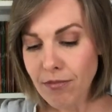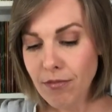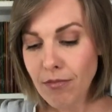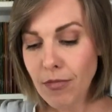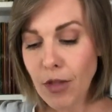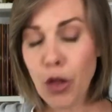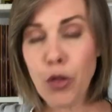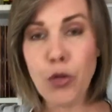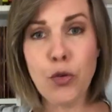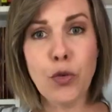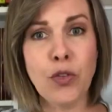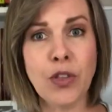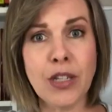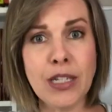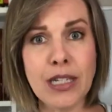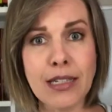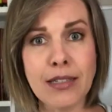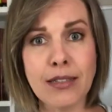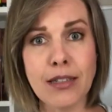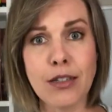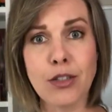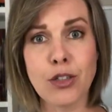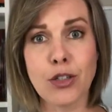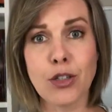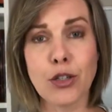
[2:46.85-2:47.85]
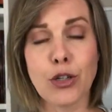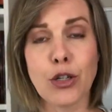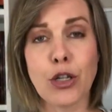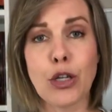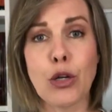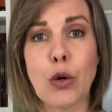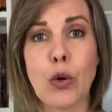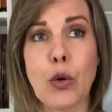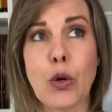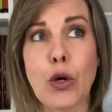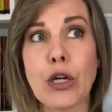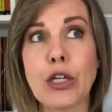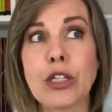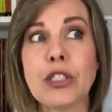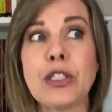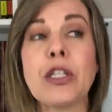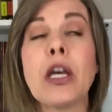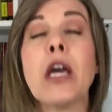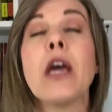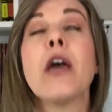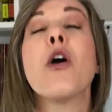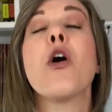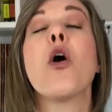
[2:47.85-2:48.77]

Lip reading: through the distance learning course.